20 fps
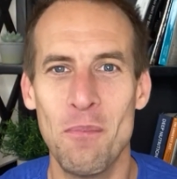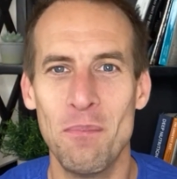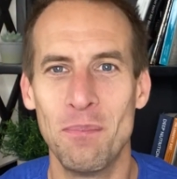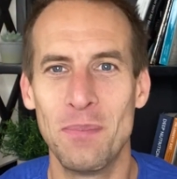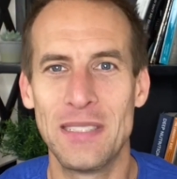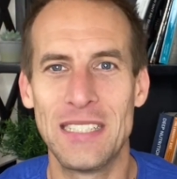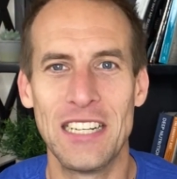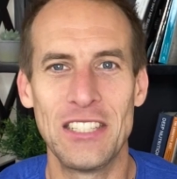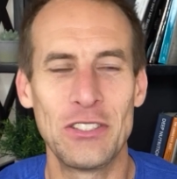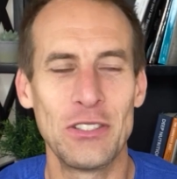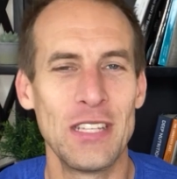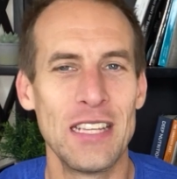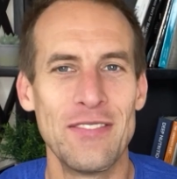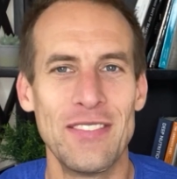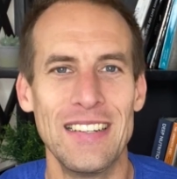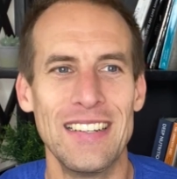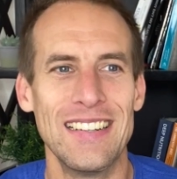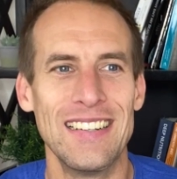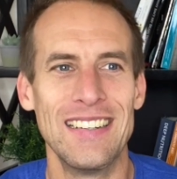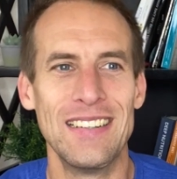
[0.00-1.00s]
potentially
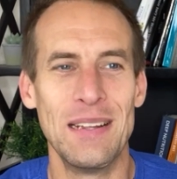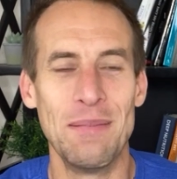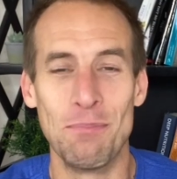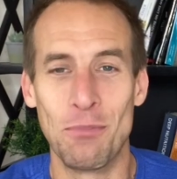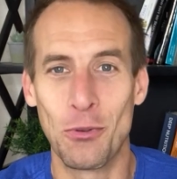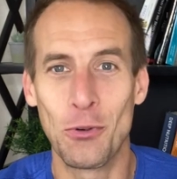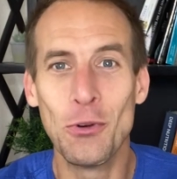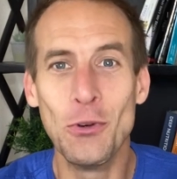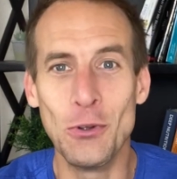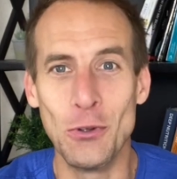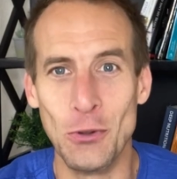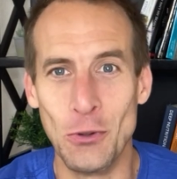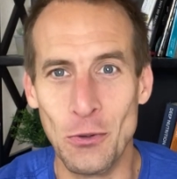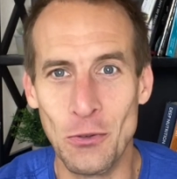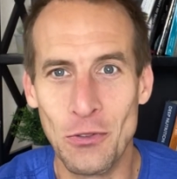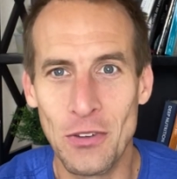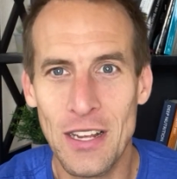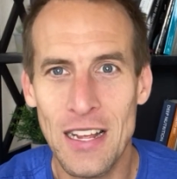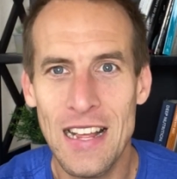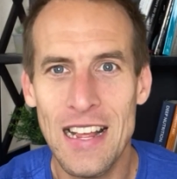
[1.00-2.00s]
even improve,